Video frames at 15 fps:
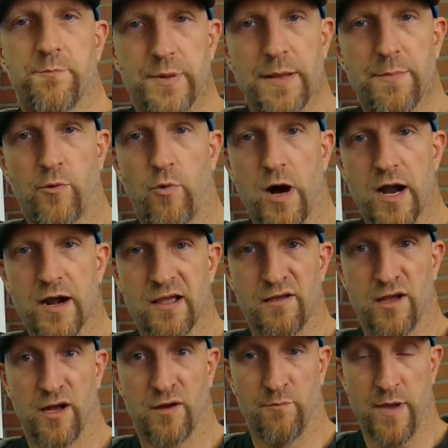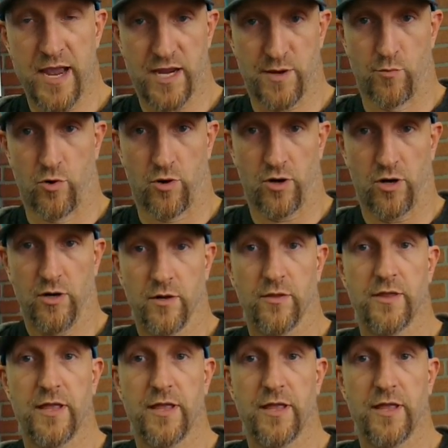people want make more.